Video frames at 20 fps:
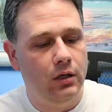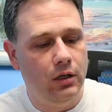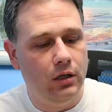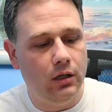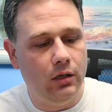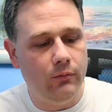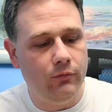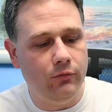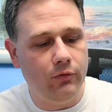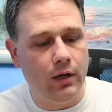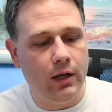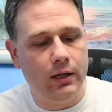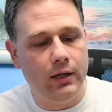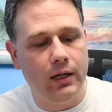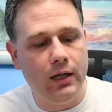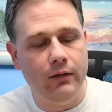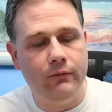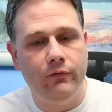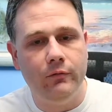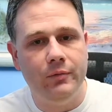The
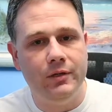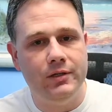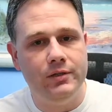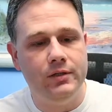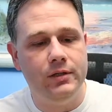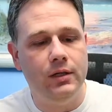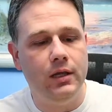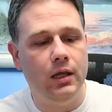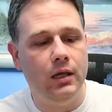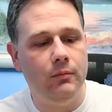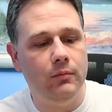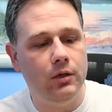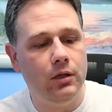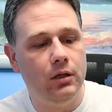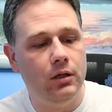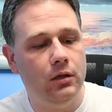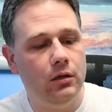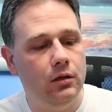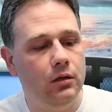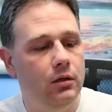Rockcat for PC
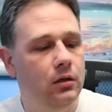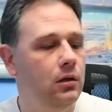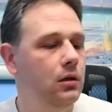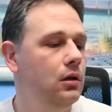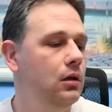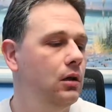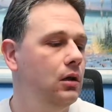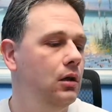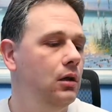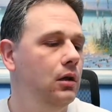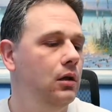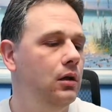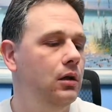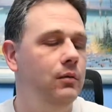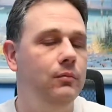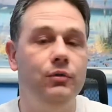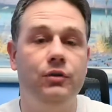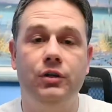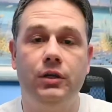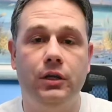gaming
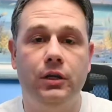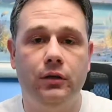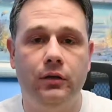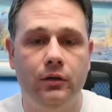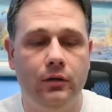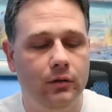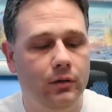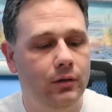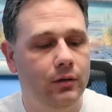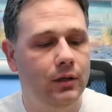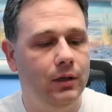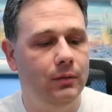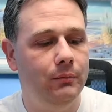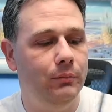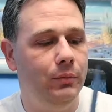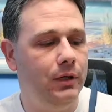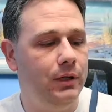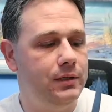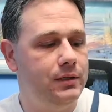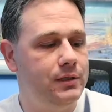in particular,
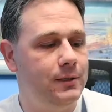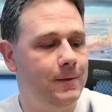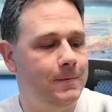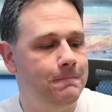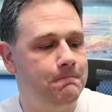but